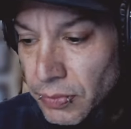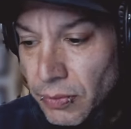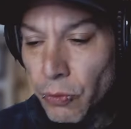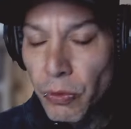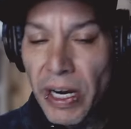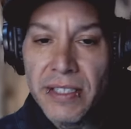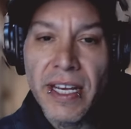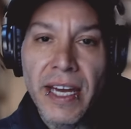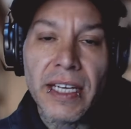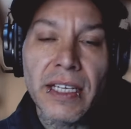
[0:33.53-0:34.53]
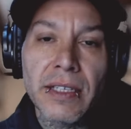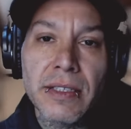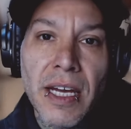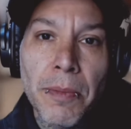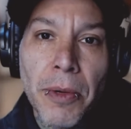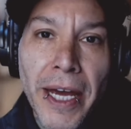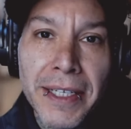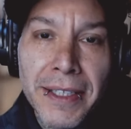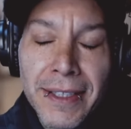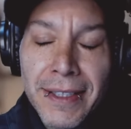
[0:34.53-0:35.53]
Ray sang "Stay Up All
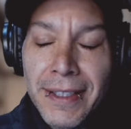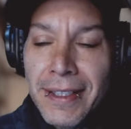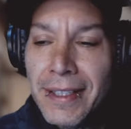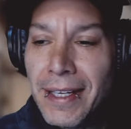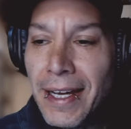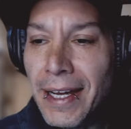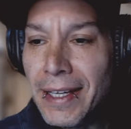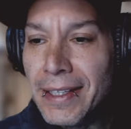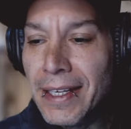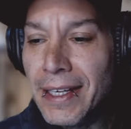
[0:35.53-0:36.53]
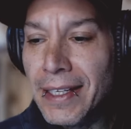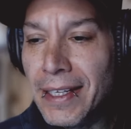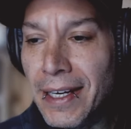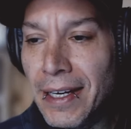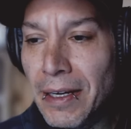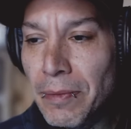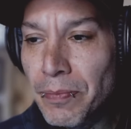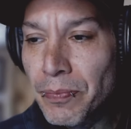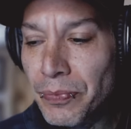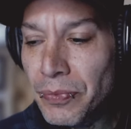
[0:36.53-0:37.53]
Night," and then um,
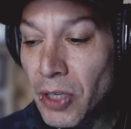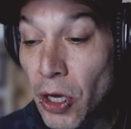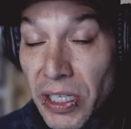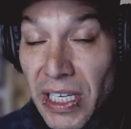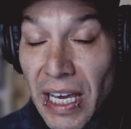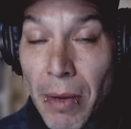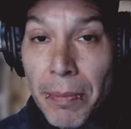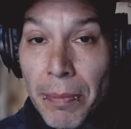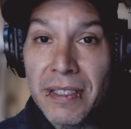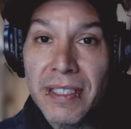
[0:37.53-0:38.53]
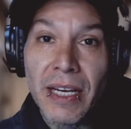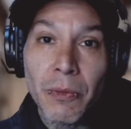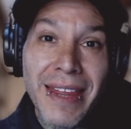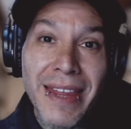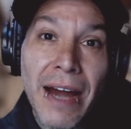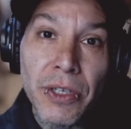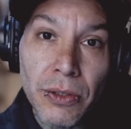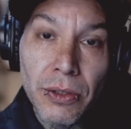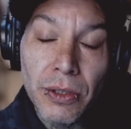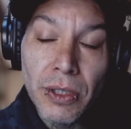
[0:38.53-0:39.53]
Cody came up and sang "Without
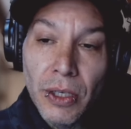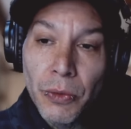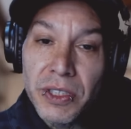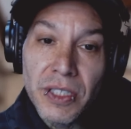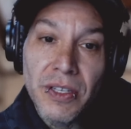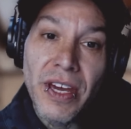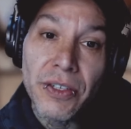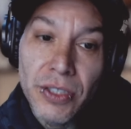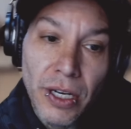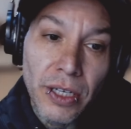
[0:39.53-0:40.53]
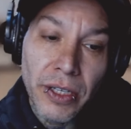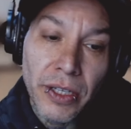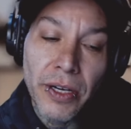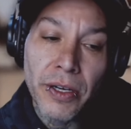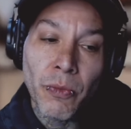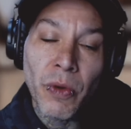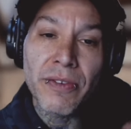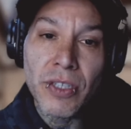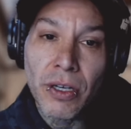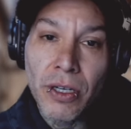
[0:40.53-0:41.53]
You," which is their song. There, we have
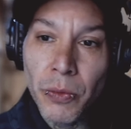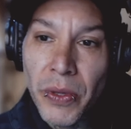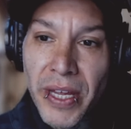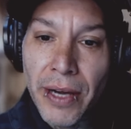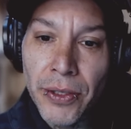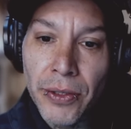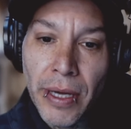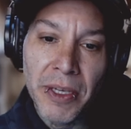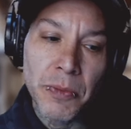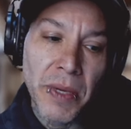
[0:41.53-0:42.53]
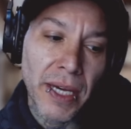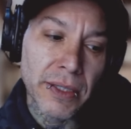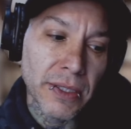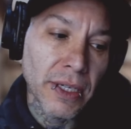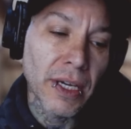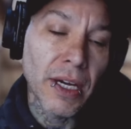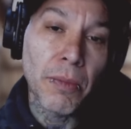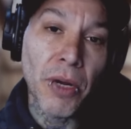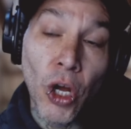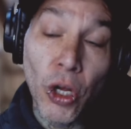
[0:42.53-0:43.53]
a song called "Without You" MXPX,
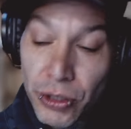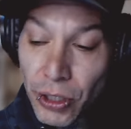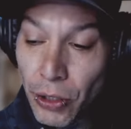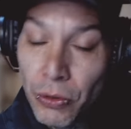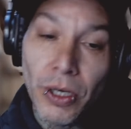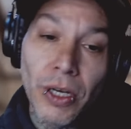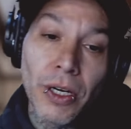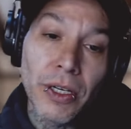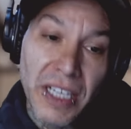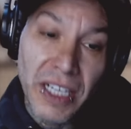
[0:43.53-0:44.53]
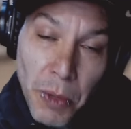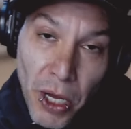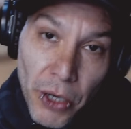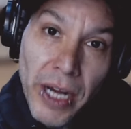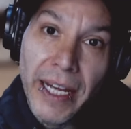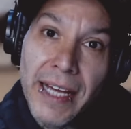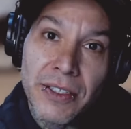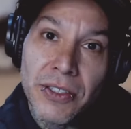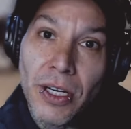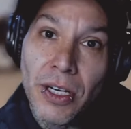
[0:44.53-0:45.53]
but also Teenage Bottle Rocket has a
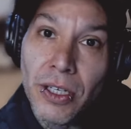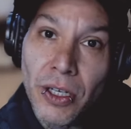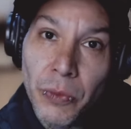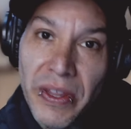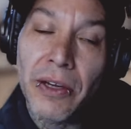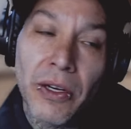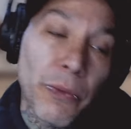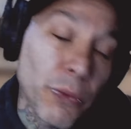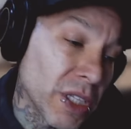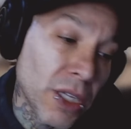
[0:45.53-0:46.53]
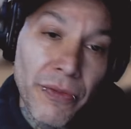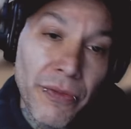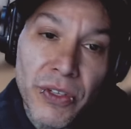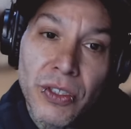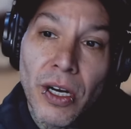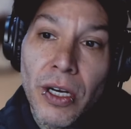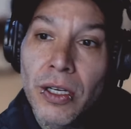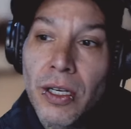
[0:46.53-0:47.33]
song called "Without You." I really love the song,